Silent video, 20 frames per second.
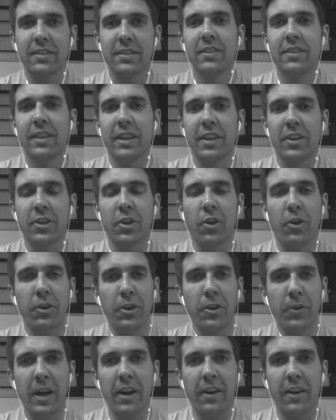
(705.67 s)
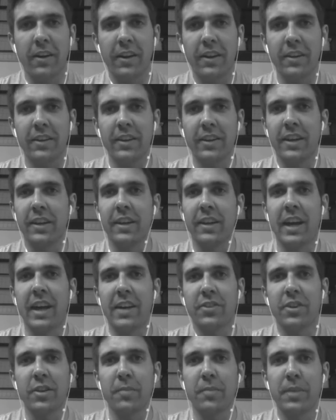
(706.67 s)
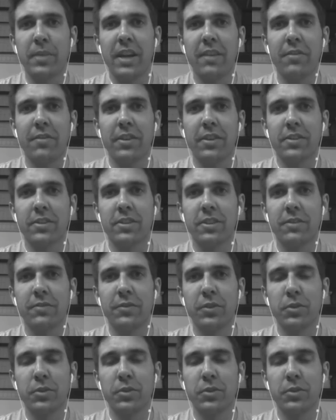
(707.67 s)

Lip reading: So they could call you out on it and ask you to pay for the